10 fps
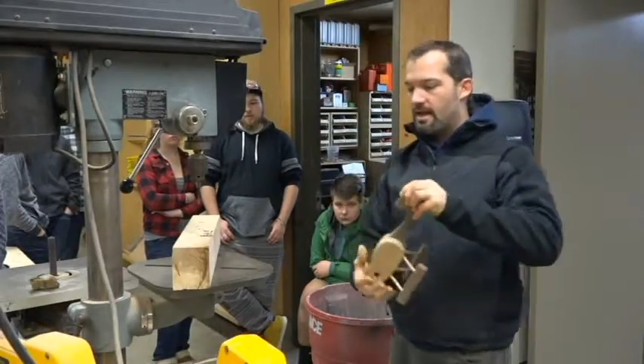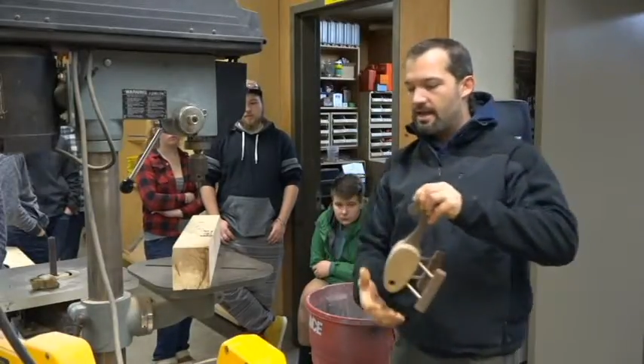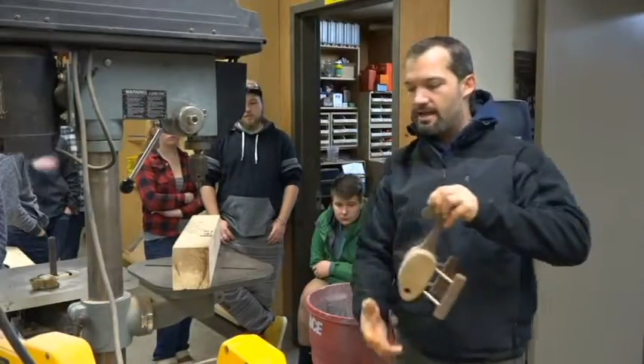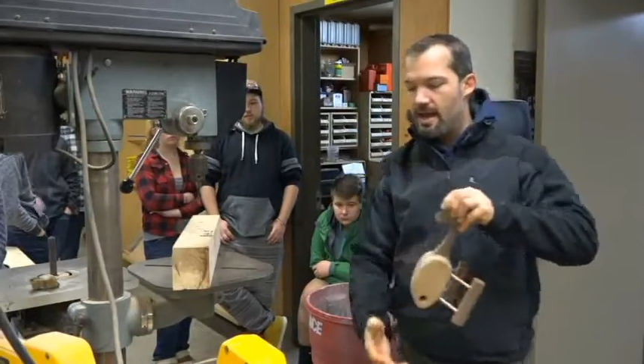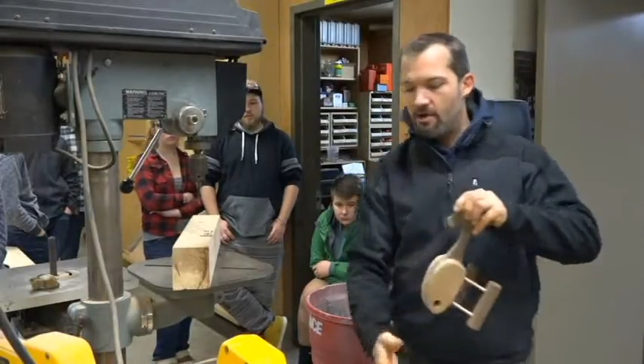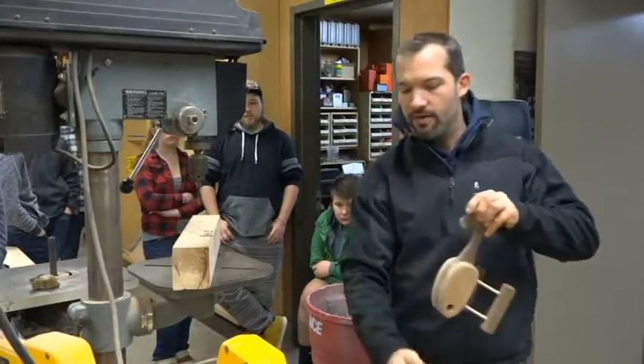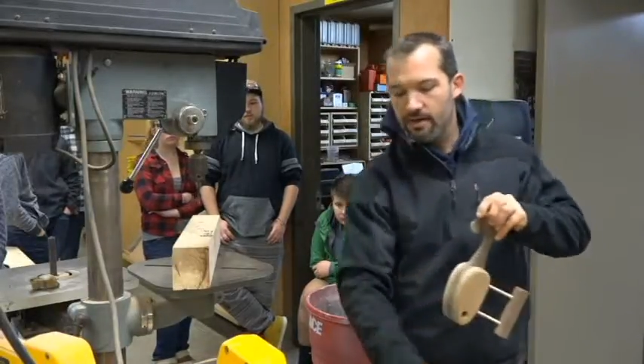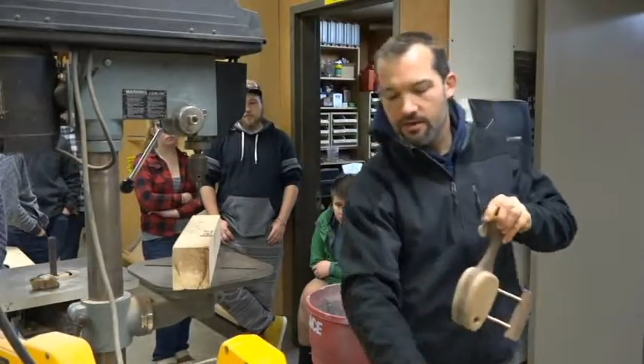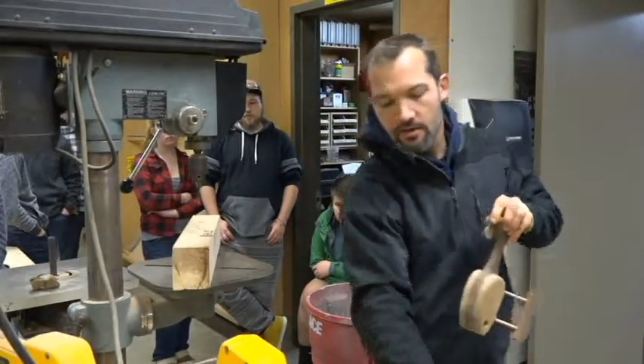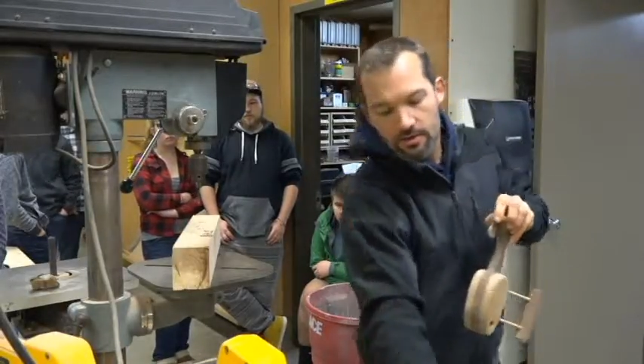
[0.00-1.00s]
and now
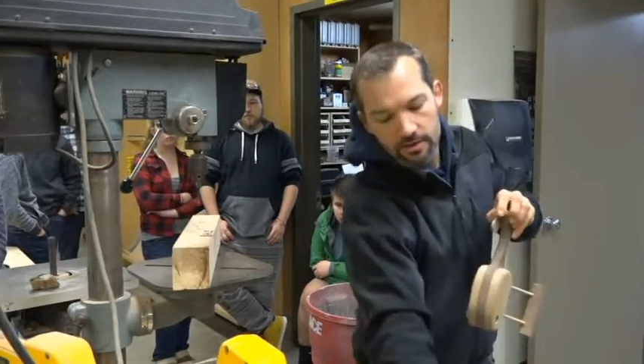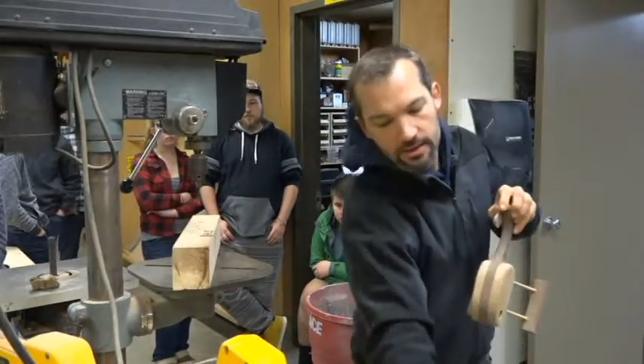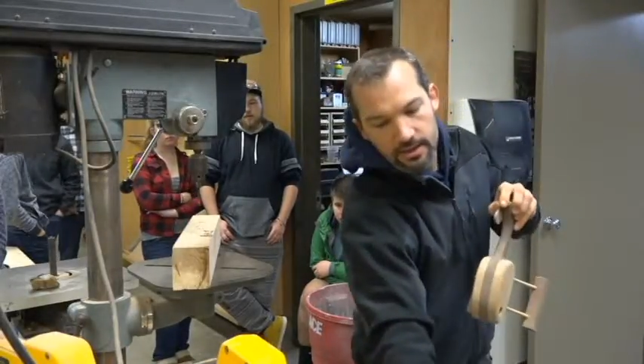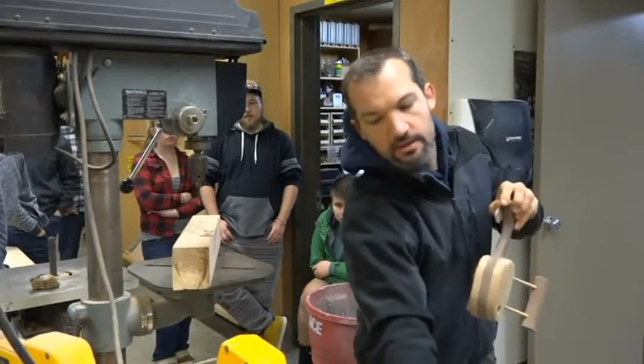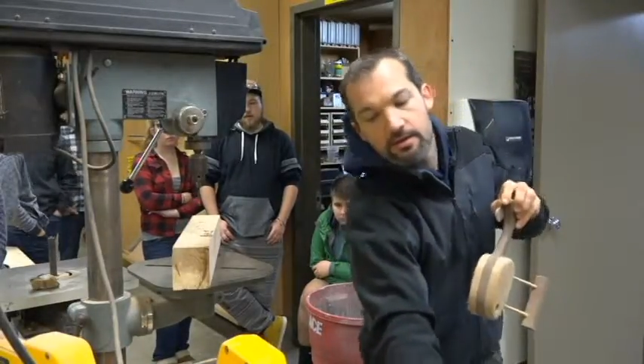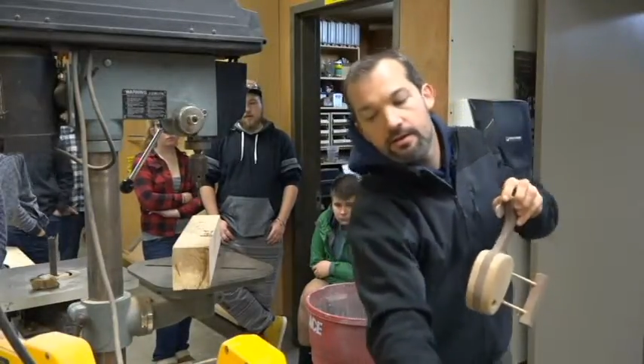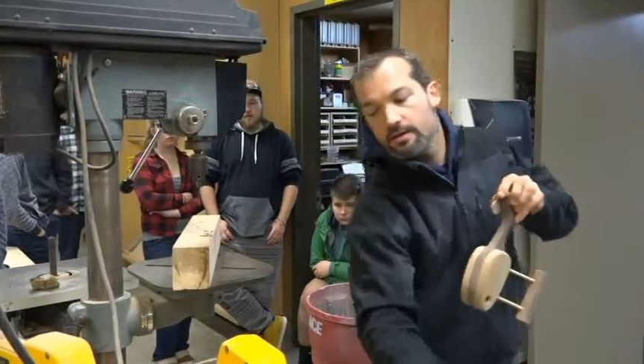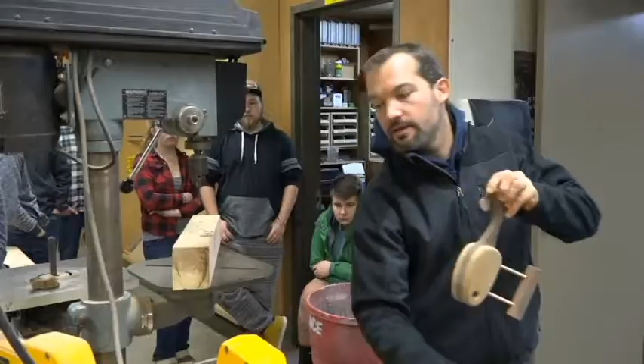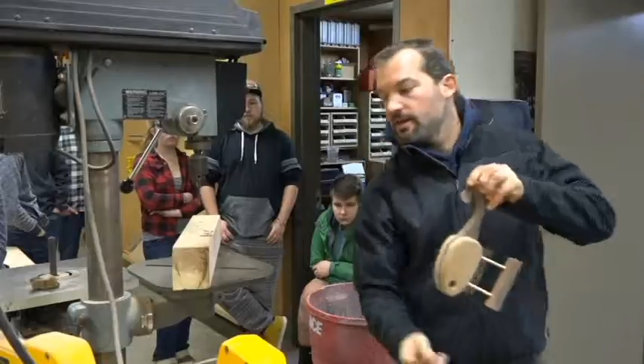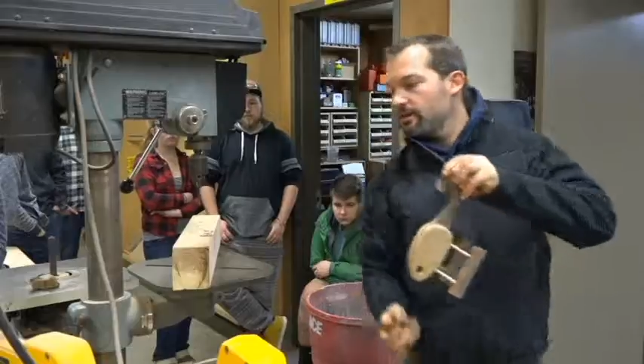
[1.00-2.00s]
he
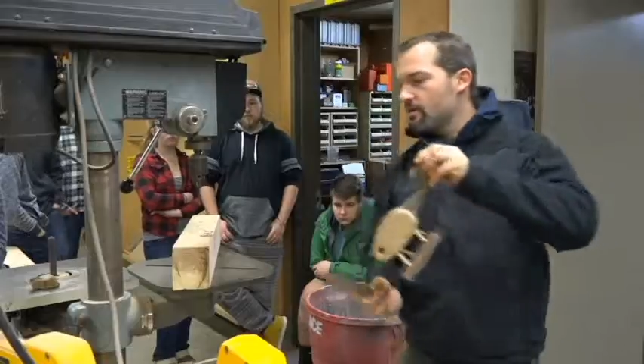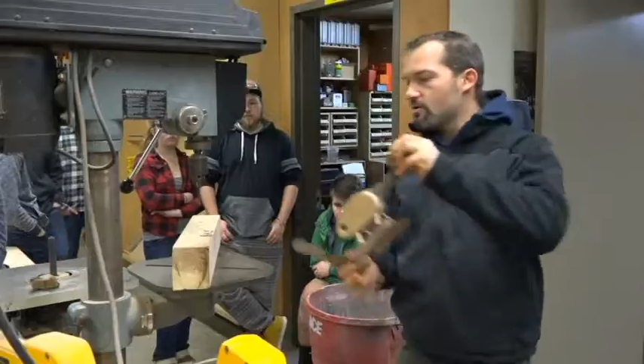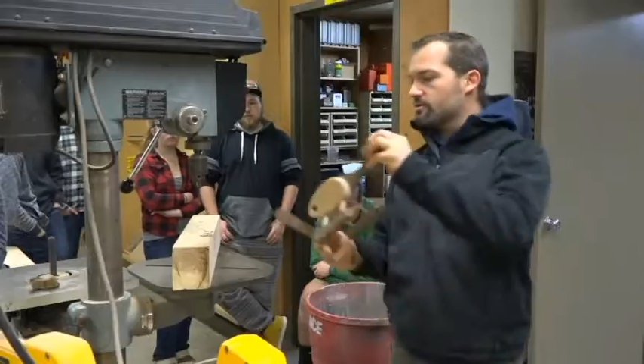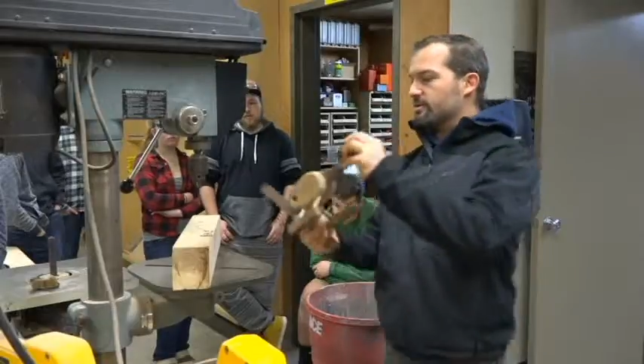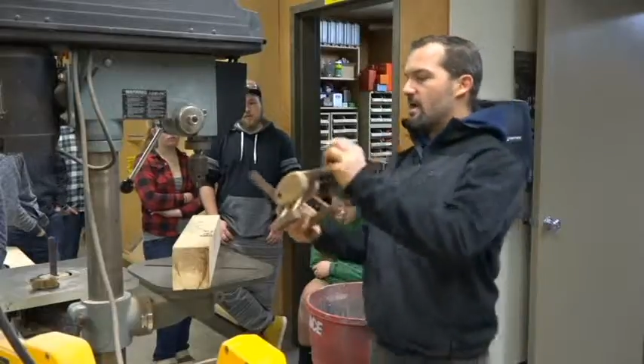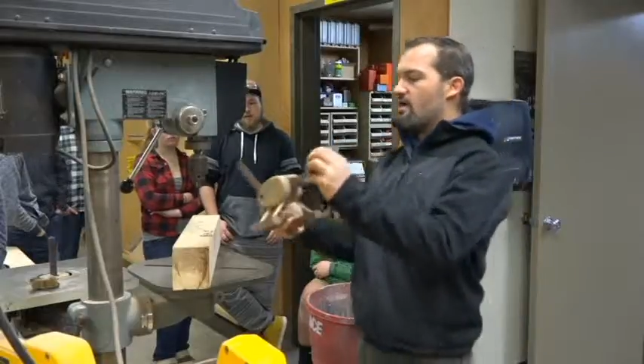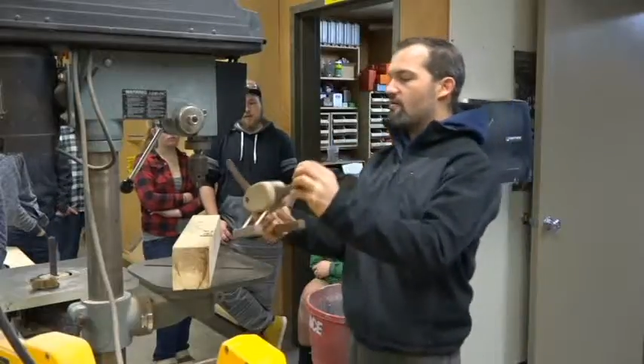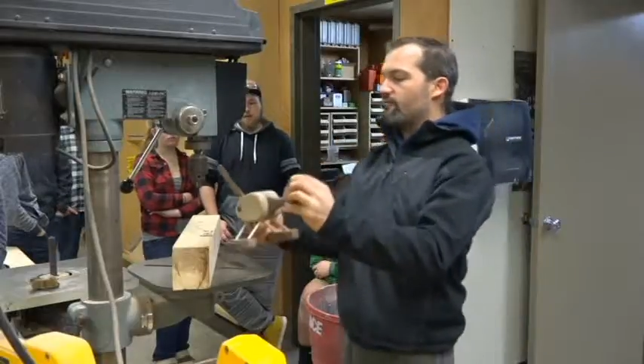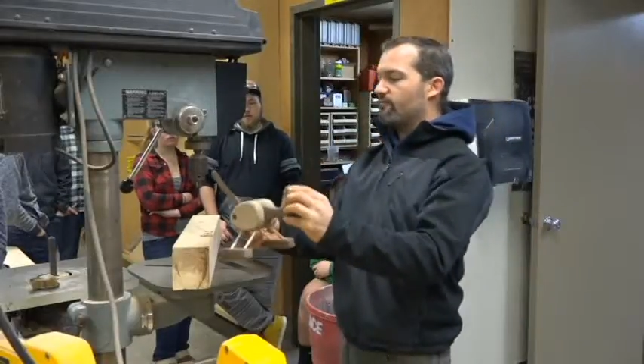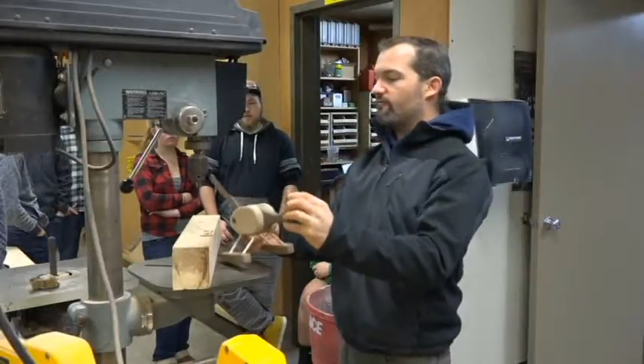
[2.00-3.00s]
knows
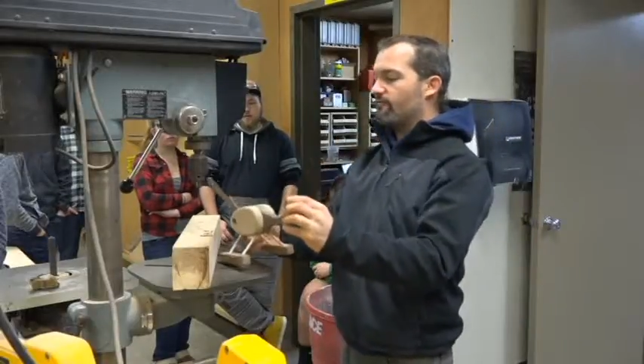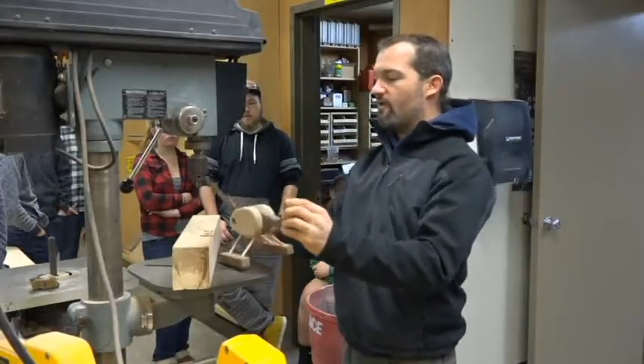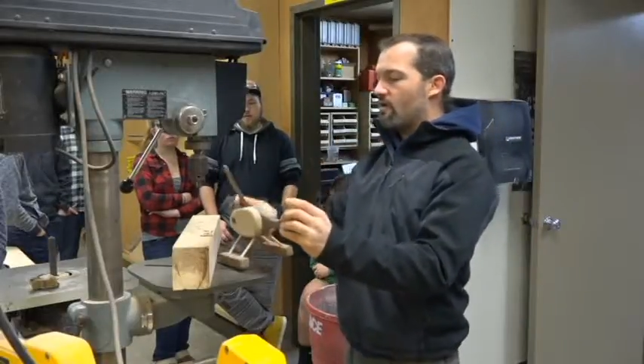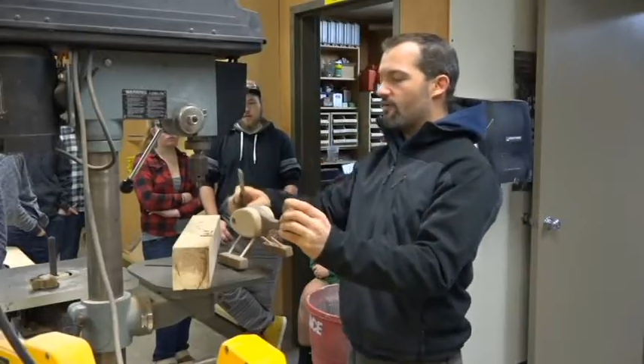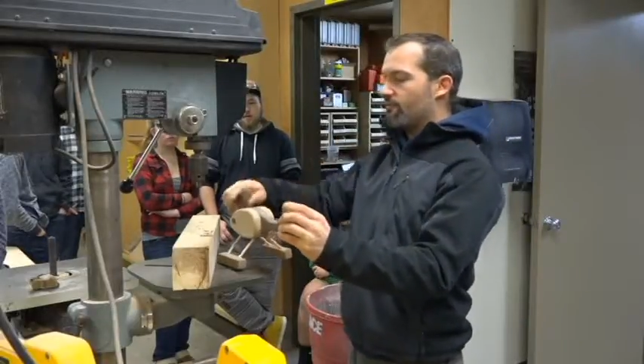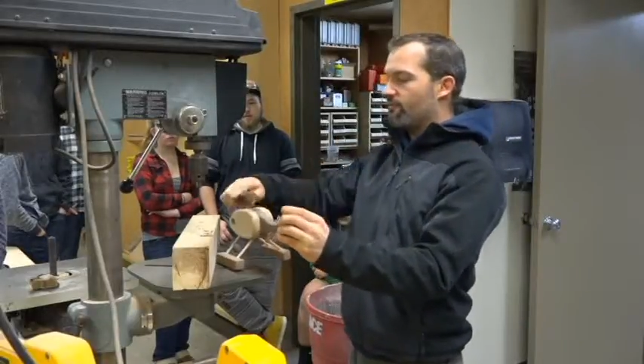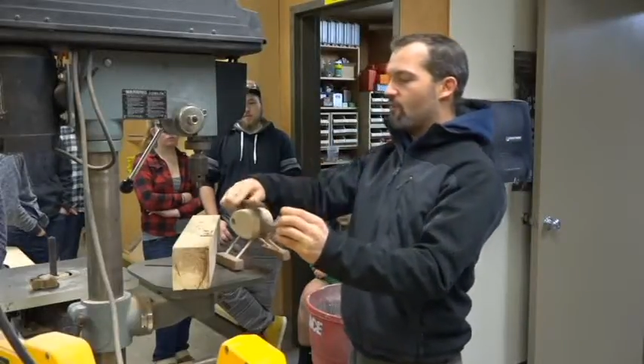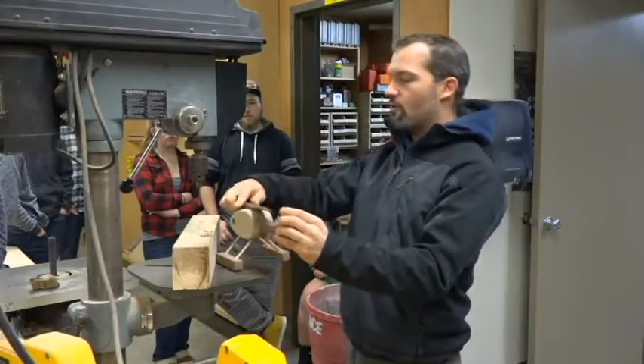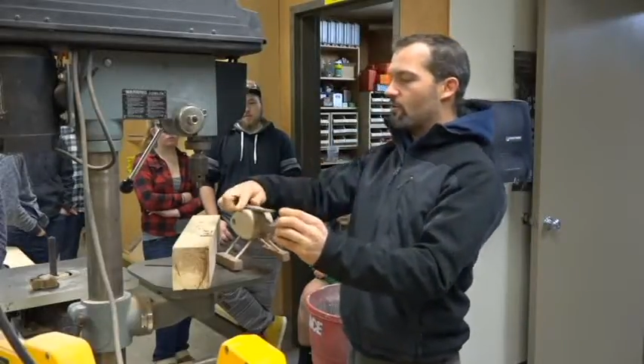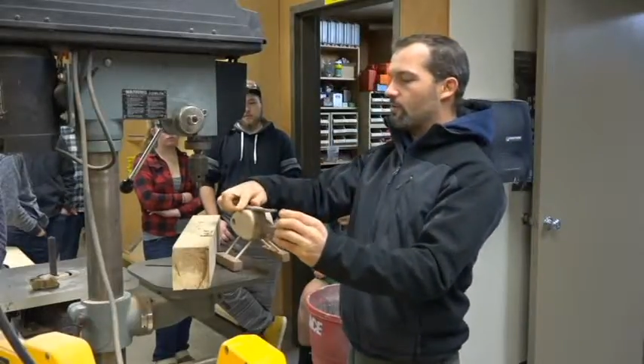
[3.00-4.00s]
how far
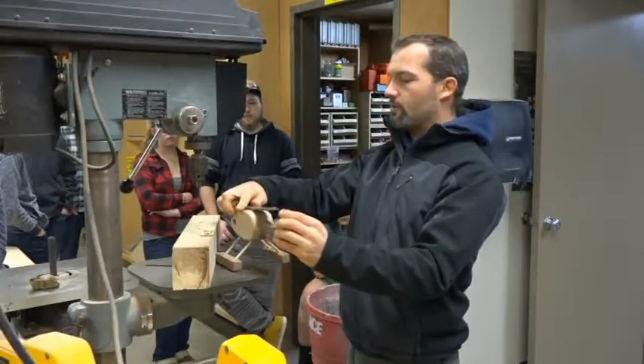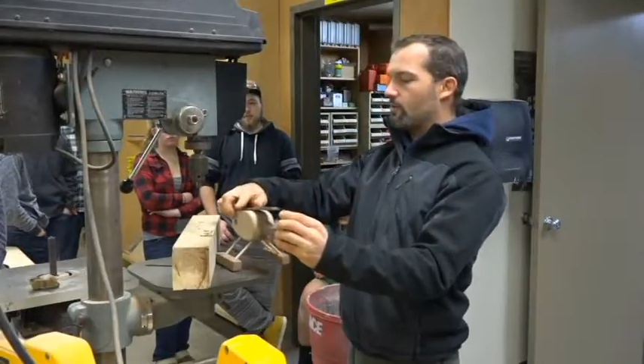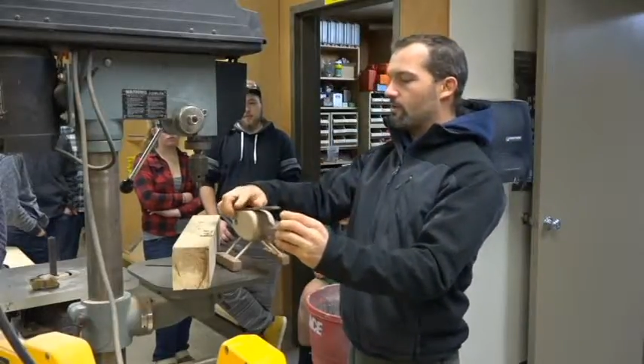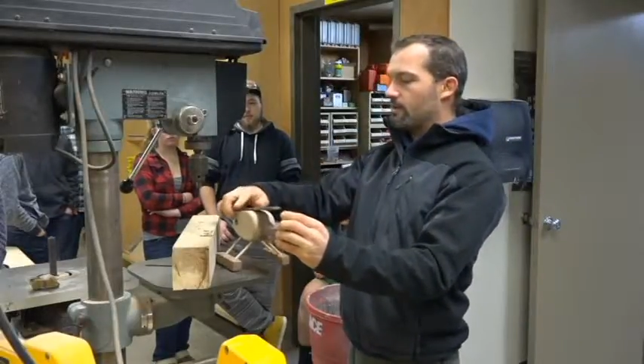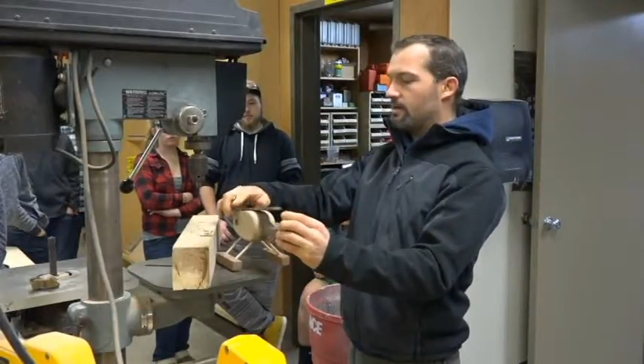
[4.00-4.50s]
forward